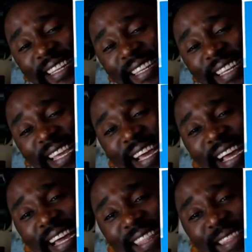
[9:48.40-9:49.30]

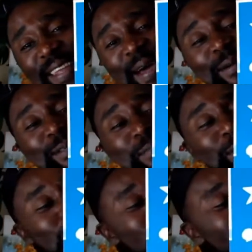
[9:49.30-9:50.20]
Yeah, I thought that was
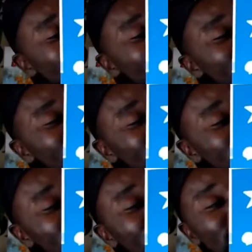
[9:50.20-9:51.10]
beautiful. I thought I should
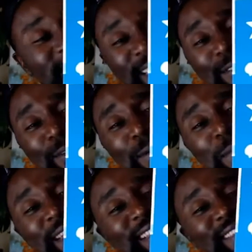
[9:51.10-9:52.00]
just let it sit for a
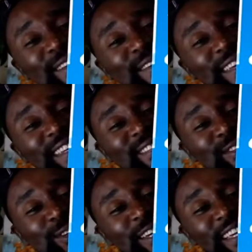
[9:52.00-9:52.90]
minute so you can
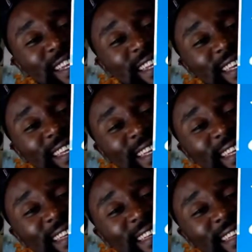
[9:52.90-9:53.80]
enjoy it.
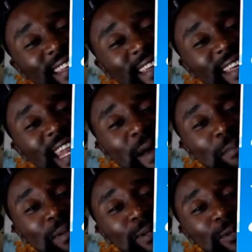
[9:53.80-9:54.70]
And
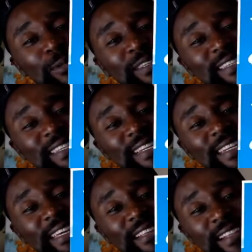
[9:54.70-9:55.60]
that blue,
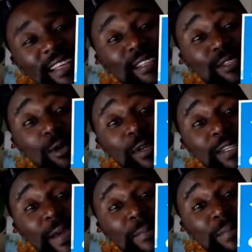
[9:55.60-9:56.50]
stunning. It's like a story
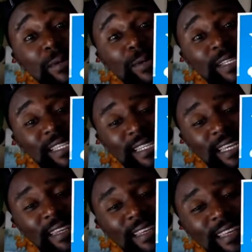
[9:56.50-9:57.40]
time blue, isn't it?